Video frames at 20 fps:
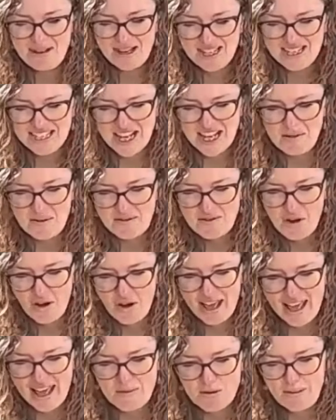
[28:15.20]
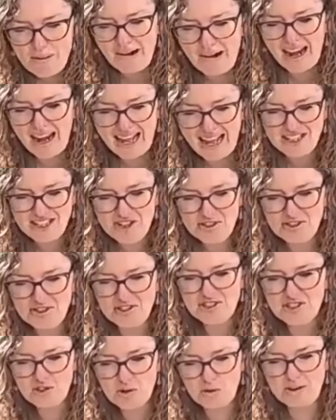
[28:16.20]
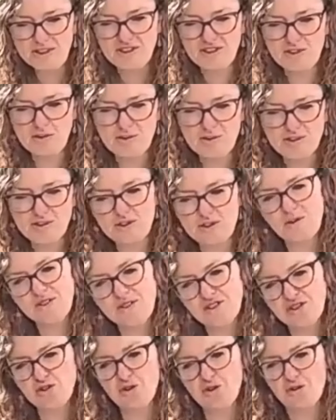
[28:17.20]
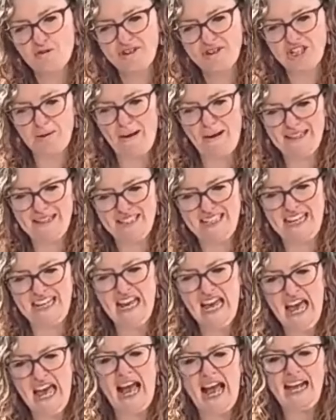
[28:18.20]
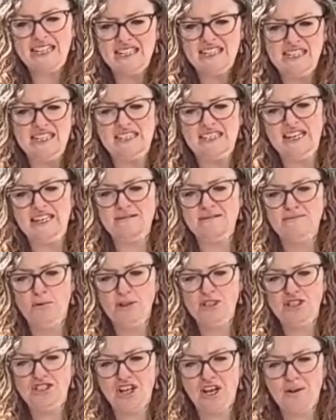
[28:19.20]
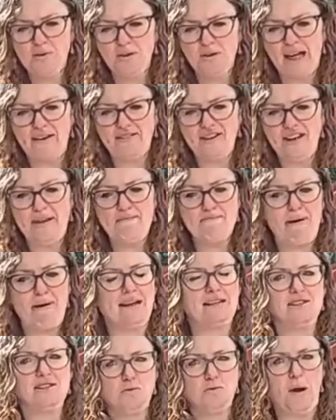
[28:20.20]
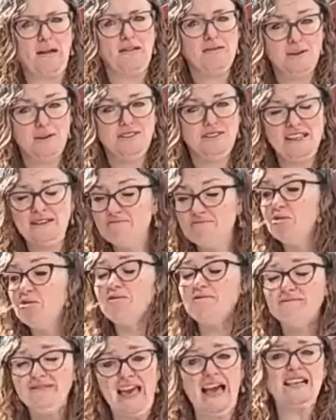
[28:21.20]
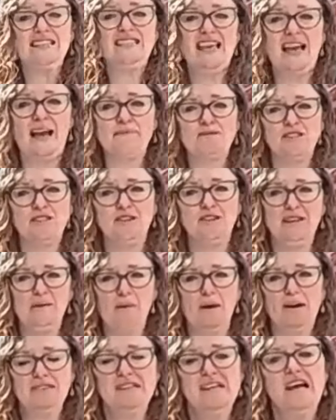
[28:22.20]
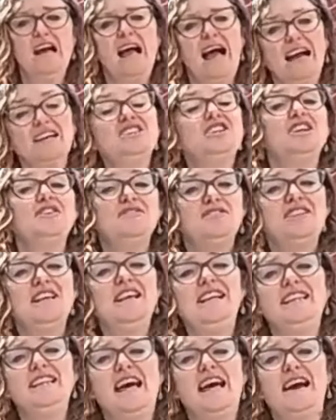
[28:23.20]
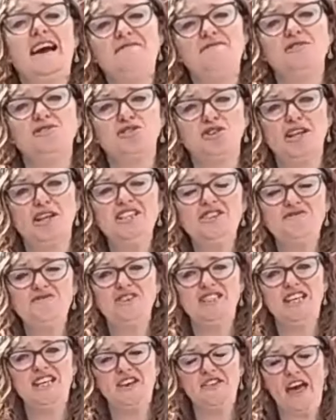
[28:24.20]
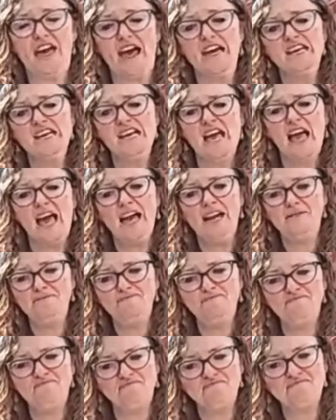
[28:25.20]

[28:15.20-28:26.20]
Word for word: So we've got here, what about land use and soil storage capacity? Antecedent moisture will have an impact as well, won't it? Well, yes, it absolutely will. As you'll have seen in that infiltration video there,